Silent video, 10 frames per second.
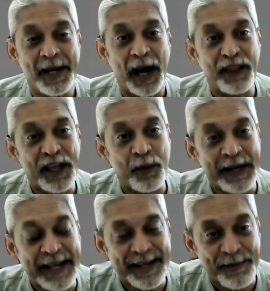I think
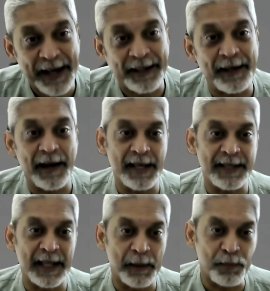we need to recognize
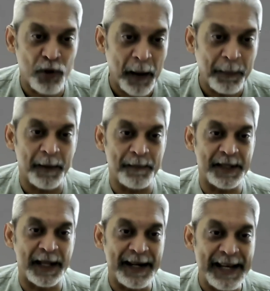that the problems
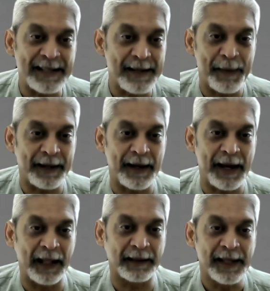that lead to mental health